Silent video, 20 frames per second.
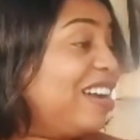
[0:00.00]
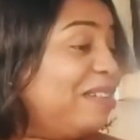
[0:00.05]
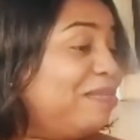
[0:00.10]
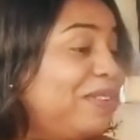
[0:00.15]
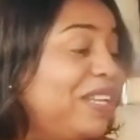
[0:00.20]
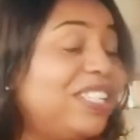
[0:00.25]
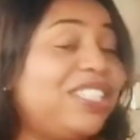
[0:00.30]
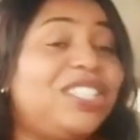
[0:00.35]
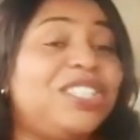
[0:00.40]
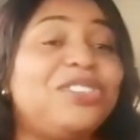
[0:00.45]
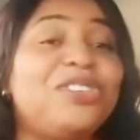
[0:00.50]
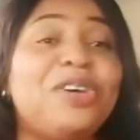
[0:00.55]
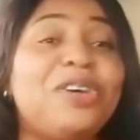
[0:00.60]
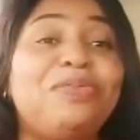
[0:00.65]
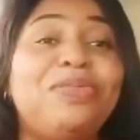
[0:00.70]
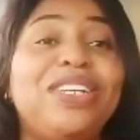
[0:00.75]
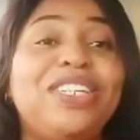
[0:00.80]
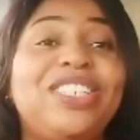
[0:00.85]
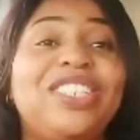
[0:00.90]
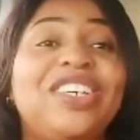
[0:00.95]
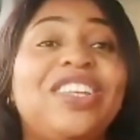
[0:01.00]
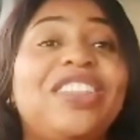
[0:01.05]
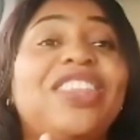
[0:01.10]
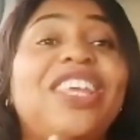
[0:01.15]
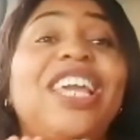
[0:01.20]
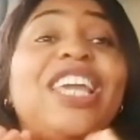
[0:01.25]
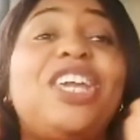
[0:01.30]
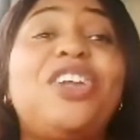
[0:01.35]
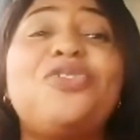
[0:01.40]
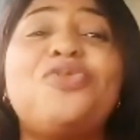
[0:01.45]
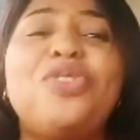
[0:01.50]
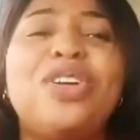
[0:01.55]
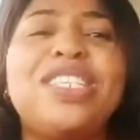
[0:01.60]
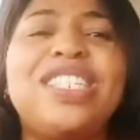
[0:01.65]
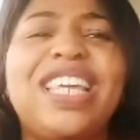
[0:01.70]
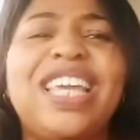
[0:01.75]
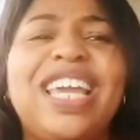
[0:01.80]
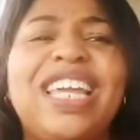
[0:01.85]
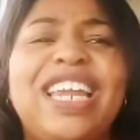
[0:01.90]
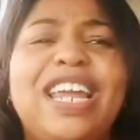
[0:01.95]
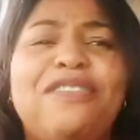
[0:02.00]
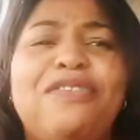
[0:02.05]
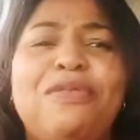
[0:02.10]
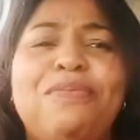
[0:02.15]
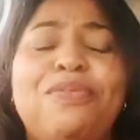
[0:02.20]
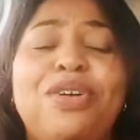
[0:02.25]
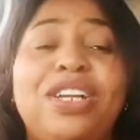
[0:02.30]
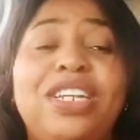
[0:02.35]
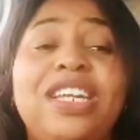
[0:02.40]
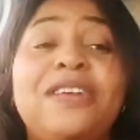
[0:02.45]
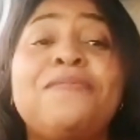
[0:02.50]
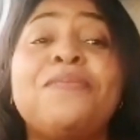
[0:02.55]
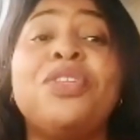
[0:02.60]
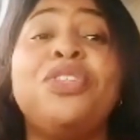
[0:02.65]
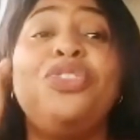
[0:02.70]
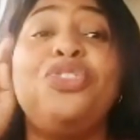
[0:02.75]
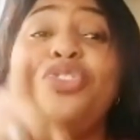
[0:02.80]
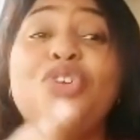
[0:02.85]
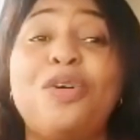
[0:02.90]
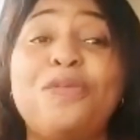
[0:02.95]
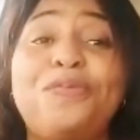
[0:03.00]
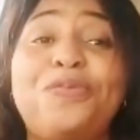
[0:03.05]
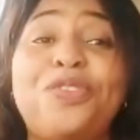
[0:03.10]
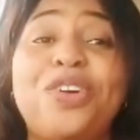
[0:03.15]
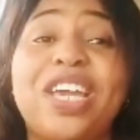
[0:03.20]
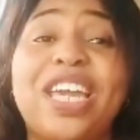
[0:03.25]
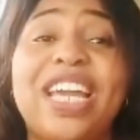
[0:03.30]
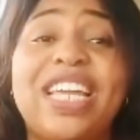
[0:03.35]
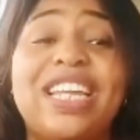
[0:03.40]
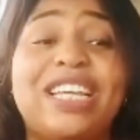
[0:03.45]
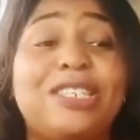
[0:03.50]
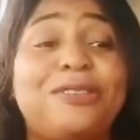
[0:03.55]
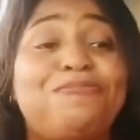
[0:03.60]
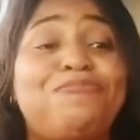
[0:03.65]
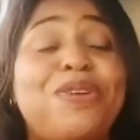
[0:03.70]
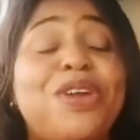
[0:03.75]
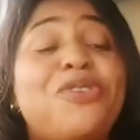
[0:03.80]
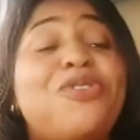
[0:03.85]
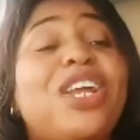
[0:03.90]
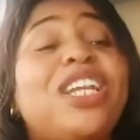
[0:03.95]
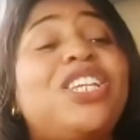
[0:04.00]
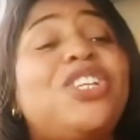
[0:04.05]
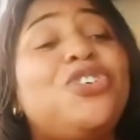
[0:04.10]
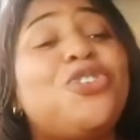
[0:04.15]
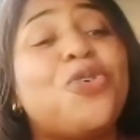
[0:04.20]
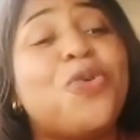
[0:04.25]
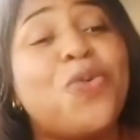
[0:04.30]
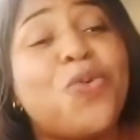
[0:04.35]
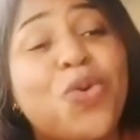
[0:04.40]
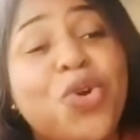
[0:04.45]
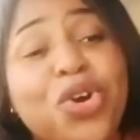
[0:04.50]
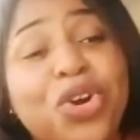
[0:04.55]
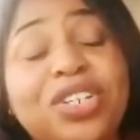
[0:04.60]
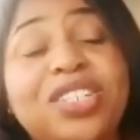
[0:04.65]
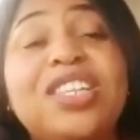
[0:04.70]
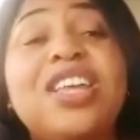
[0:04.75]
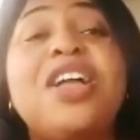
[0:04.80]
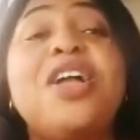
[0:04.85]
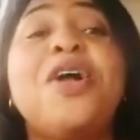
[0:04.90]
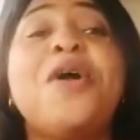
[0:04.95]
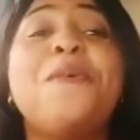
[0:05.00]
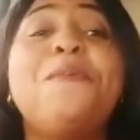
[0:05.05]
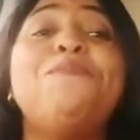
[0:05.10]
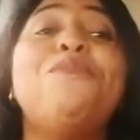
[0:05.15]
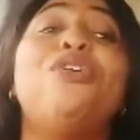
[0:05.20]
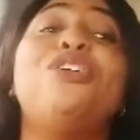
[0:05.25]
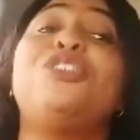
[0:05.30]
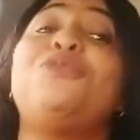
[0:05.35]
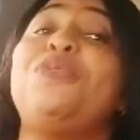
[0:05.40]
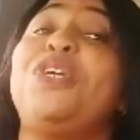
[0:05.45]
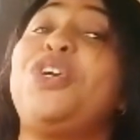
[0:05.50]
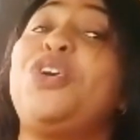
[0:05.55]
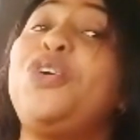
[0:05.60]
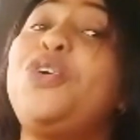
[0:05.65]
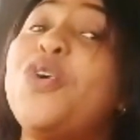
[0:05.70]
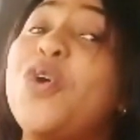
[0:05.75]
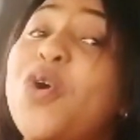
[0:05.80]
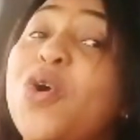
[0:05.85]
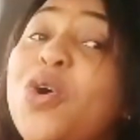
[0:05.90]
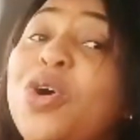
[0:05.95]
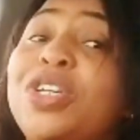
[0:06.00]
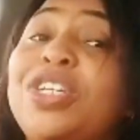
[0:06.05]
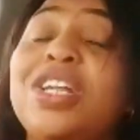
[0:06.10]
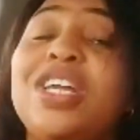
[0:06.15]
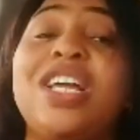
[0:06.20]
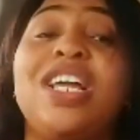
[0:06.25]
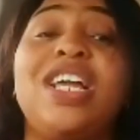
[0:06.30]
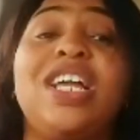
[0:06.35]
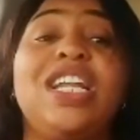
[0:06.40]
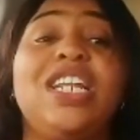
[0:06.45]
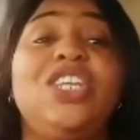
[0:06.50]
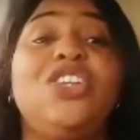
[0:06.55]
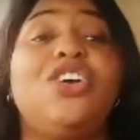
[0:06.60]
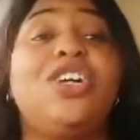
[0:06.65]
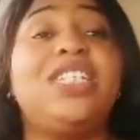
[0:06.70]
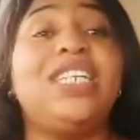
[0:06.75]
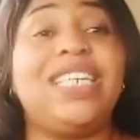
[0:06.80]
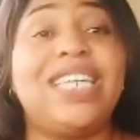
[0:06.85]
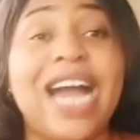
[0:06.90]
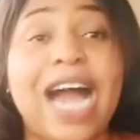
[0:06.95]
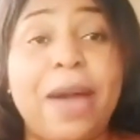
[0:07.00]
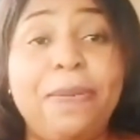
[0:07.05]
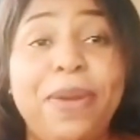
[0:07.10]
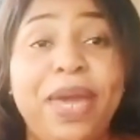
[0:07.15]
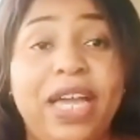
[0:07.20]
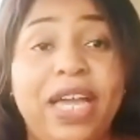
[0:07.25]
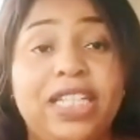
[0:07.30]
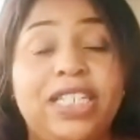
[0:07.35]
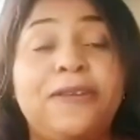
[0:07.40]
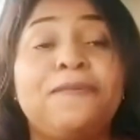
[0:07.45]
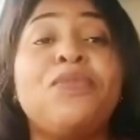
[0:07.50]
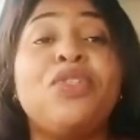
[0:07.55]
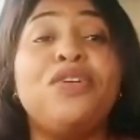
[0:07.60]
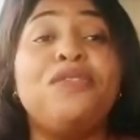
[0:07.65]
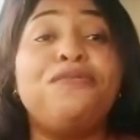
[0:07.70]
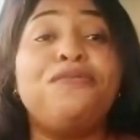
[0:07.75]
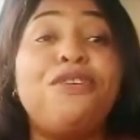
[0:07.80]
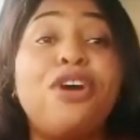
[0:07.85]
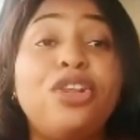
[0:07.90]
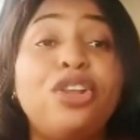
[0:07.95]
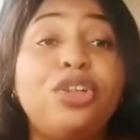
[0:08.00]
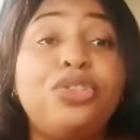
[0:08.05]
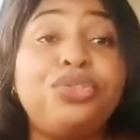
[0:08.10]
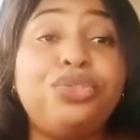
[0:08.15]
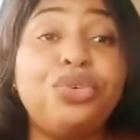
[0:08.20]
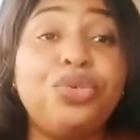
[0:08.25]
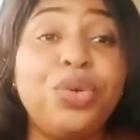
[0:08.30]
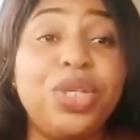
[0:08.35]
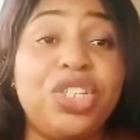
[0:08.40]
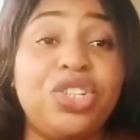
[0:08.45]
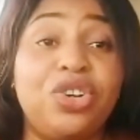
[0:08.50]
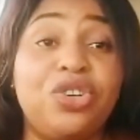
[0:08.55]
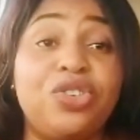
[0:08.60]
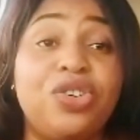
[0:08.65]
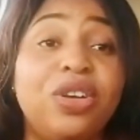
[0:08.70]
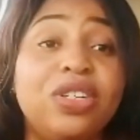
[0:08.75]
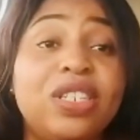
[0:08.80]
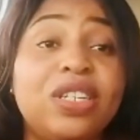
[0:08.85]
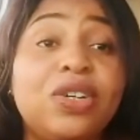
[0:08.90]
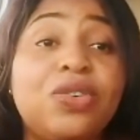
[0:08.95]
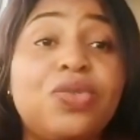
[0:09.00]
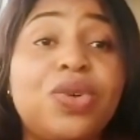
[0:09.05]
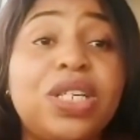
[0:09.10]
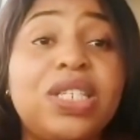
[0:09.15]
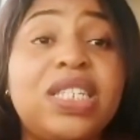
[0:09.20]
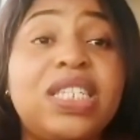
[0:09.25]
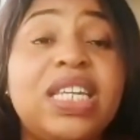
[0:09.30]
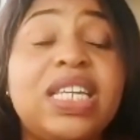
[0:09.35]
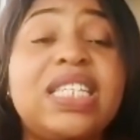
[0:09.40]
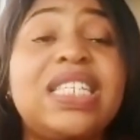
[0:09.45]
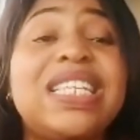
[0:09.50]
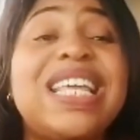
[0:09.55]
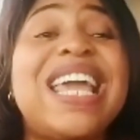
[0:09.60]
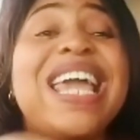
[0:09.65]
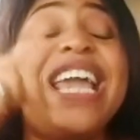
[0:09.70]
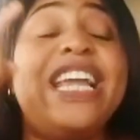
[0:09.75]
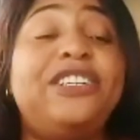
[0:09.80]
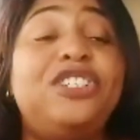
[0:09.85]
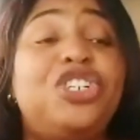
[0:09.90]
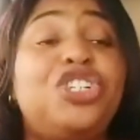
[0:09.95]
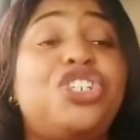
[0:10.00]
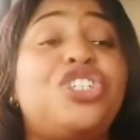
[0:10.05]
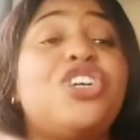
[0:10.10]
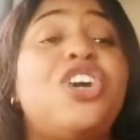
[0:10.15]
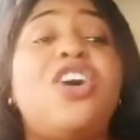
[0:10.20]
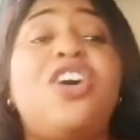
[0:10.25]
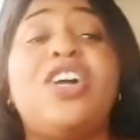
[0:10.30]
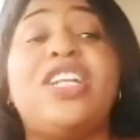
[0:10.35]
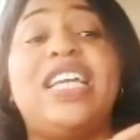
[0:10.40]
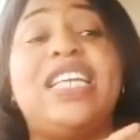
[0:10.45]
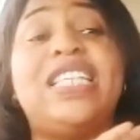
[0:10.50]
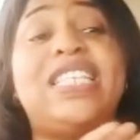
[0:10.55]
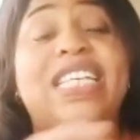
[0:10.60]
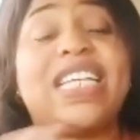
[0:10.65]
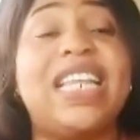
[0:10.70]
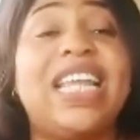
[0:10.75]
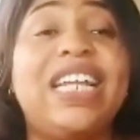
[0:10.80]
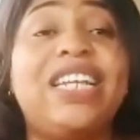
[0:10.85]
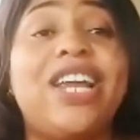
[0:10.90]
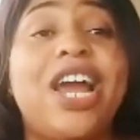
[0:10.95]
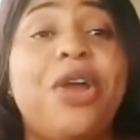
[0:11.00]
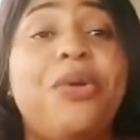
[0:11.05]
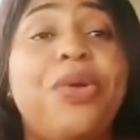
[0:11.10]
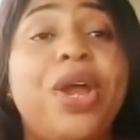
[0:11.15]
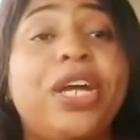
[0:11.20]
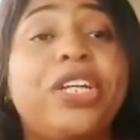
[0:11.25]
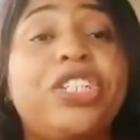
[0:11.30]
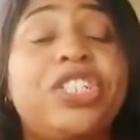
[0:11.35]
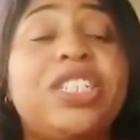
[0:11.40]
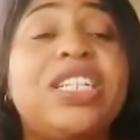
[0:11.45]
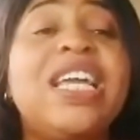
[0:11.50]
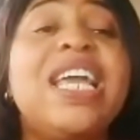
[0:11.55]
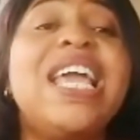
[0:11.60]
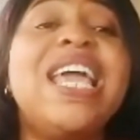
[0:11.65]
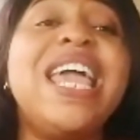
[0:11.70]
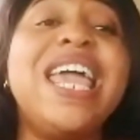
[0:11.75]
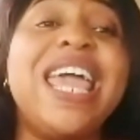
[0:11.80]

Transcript: God bless you. God bless you. Thank you once again, everybody. Don't forget, as parents, your words must be gold, not garbage. Follow through with your consequences. Ensure there is clear direction.